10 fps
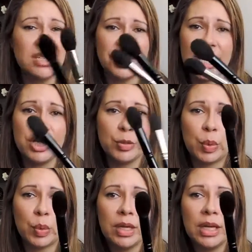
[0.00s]
are
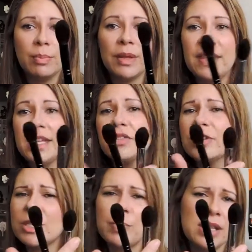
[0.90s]
interchangeable, but these
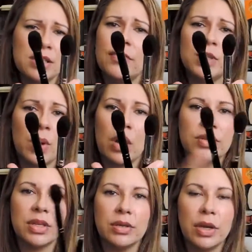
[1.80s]
are expensive as
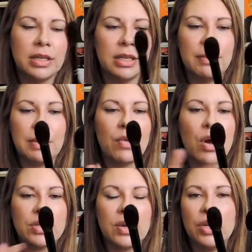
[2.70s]
well, so don't get me
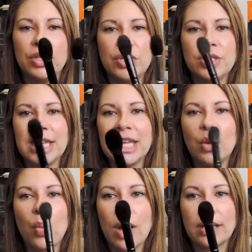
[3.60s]
wrong. So I could use
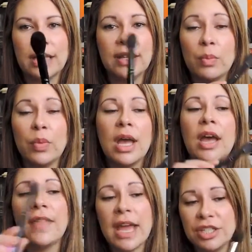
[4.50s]
either one, and
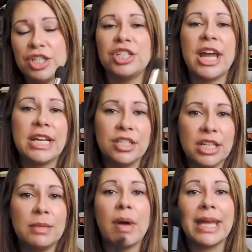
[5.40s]
they actually change
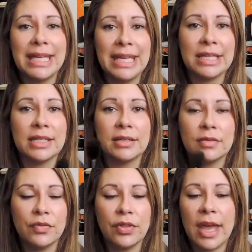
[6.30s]
in my kit
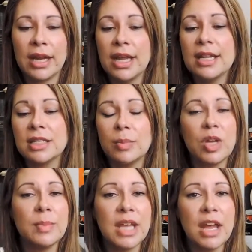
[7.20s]
for that.
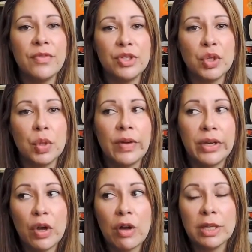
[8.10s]
Sometimes I have the two if
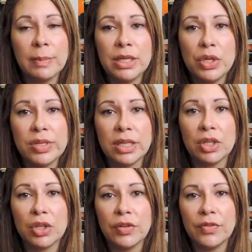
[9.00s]
I know I'm going to be using
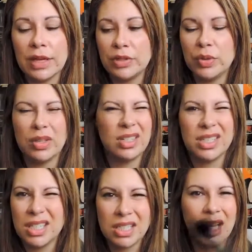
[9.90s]
a lot of do a lot
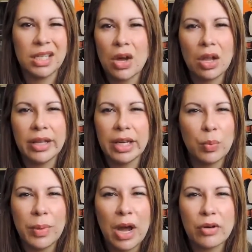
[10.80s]
of detailing,
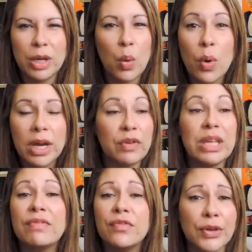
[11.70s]
highlighting or powdering or whatever,
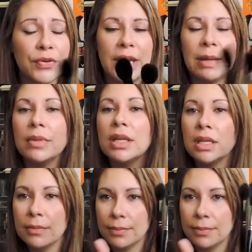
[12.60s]
even for cream.